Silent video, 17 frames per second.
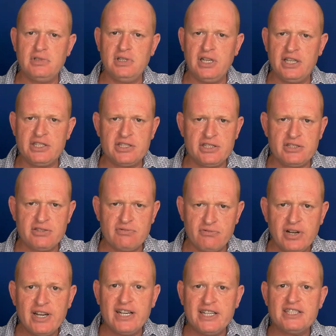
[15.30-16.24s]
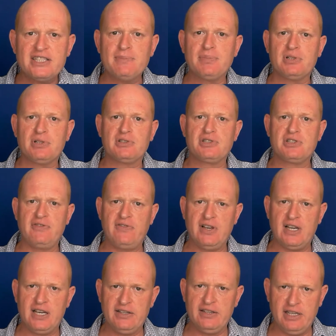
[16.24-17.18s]
it's really simple to
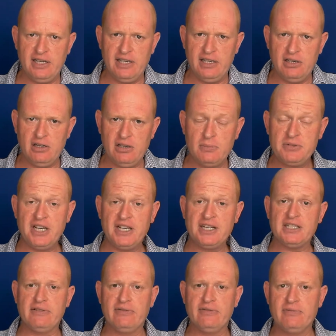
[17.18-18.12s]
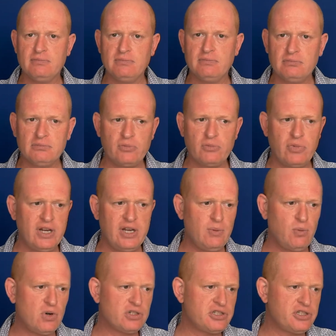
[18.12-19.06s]
define the objective. We
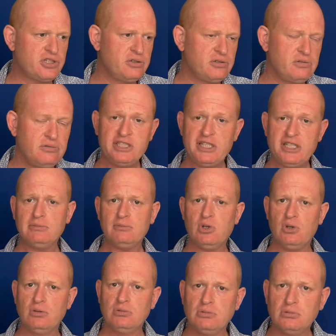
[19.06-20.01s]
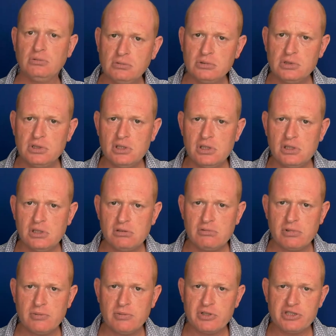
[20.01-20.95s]
want to sell more.
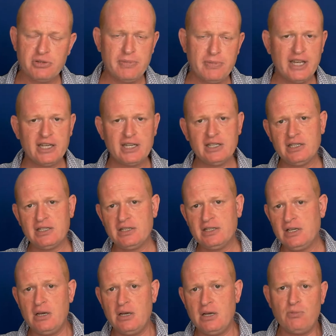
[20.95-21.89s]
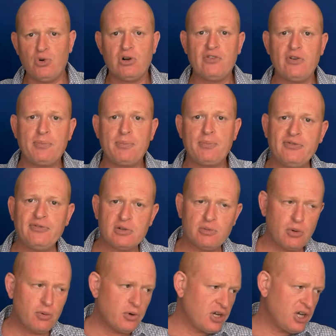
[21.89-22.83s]
We want to make more of a profit.
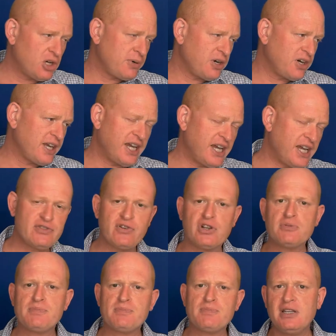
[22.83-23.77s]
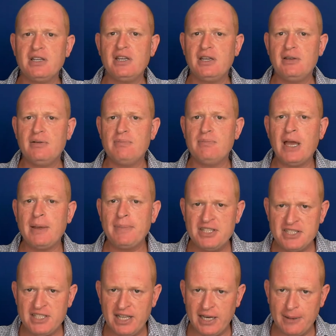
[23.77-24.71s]
We want to help our cash flows, but maybe
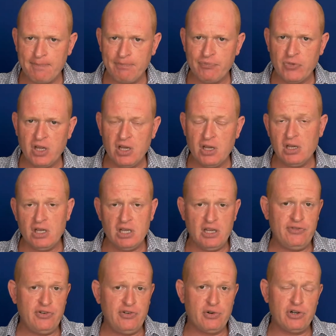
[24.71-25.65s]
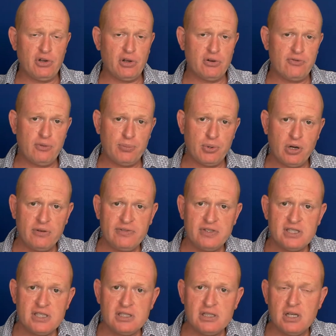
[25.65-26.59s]
selling. If you're a
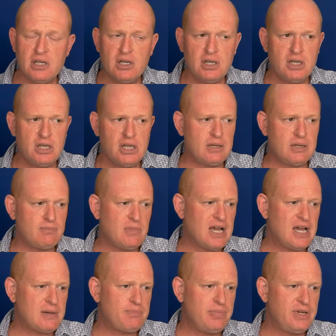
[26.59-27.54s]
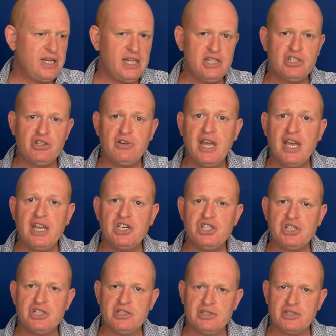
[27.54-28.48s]
not-for-profit, it might be
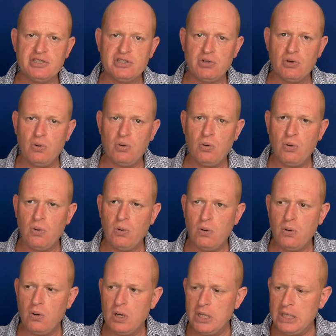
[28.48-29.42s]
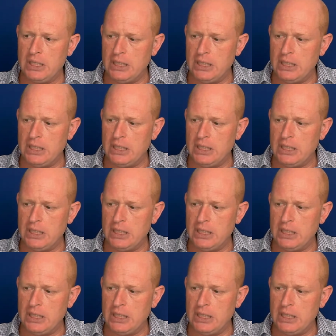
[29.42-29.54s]
donations, or